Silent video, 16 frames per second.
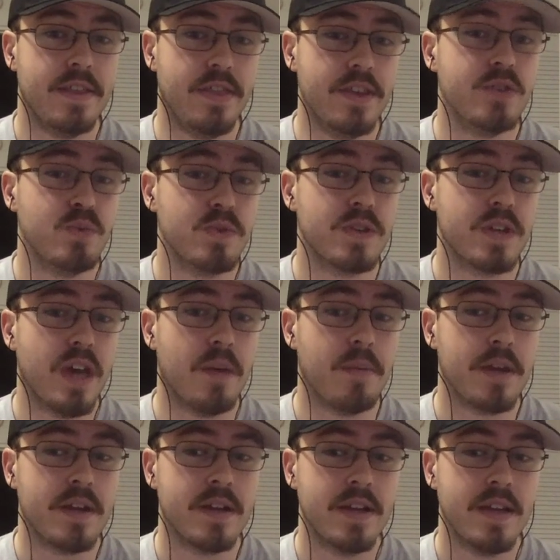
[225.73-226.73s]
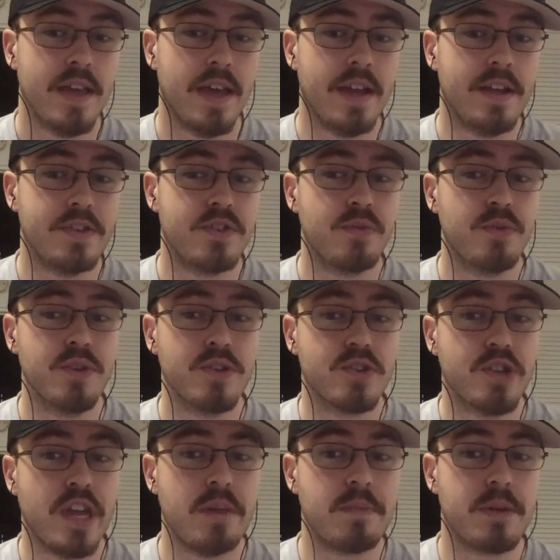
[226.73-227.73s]
this was coming, and it's a real
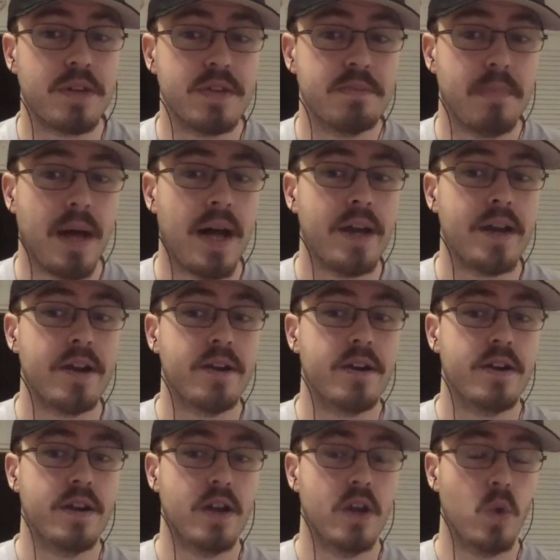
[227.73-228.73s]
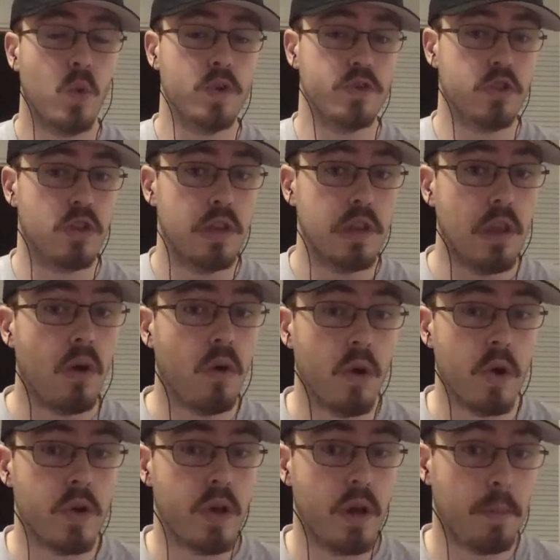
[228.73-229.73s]
shame because Meyer was
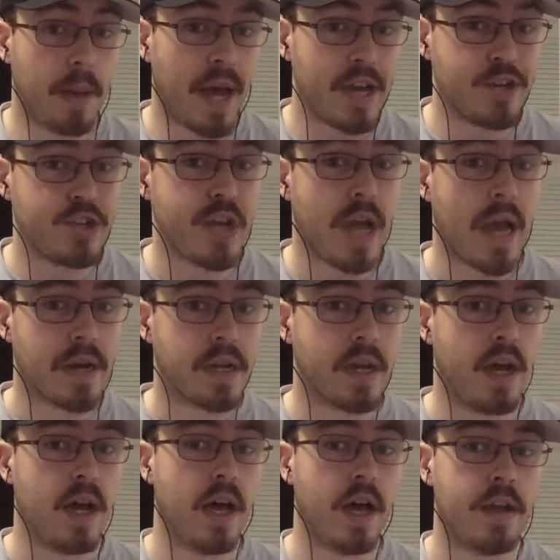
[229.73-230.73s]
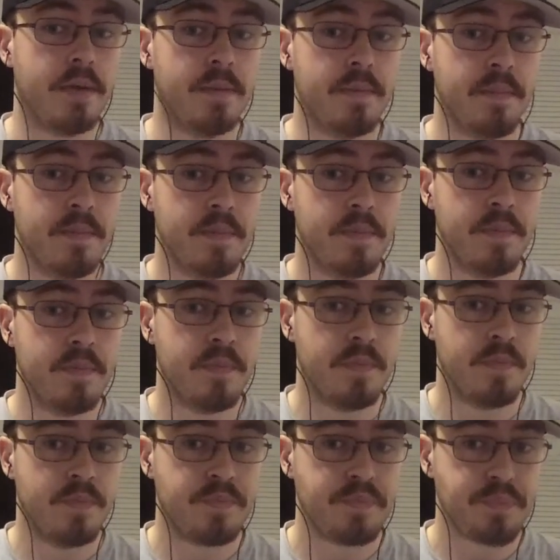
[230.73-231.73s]
lowered by Shad Khan
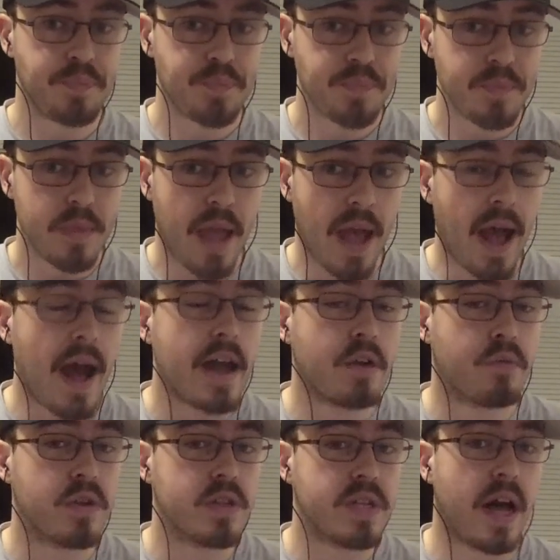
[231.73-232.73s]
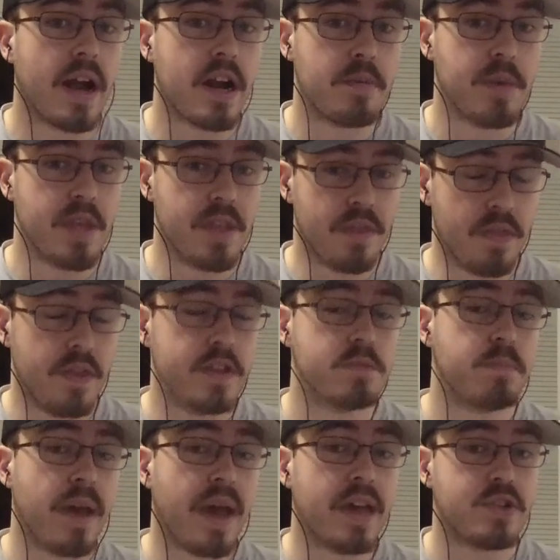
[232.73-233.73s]
out of retirement this
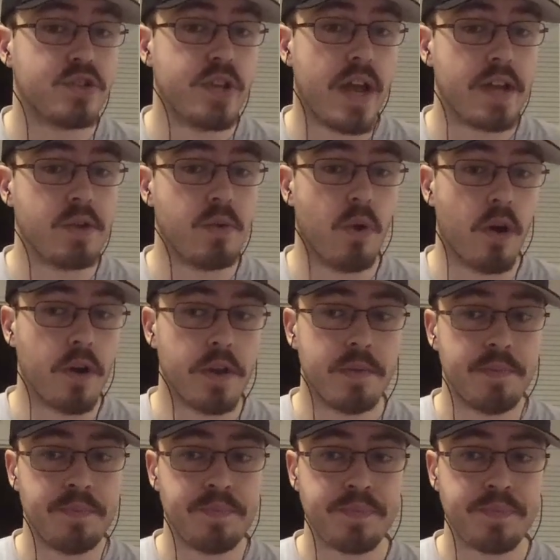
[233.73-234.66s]
past January,